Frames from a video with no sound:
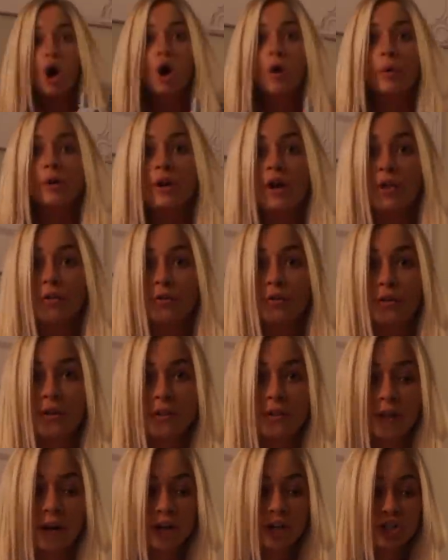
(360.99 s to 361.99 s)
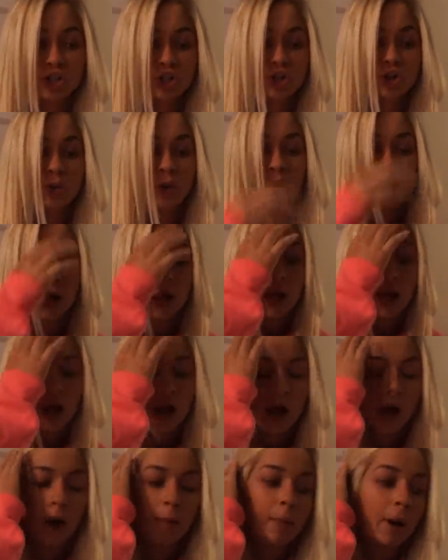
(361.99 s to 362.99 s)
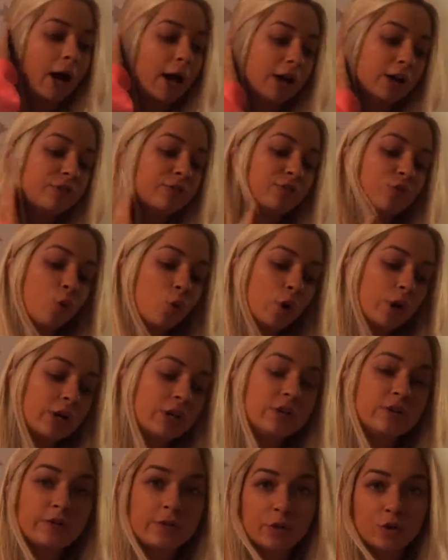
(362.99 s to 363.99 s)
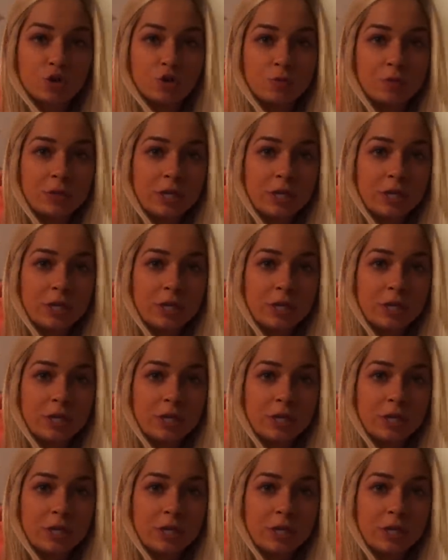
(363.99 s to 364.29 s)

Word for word: Oh, another thing that I do, um, I avoid social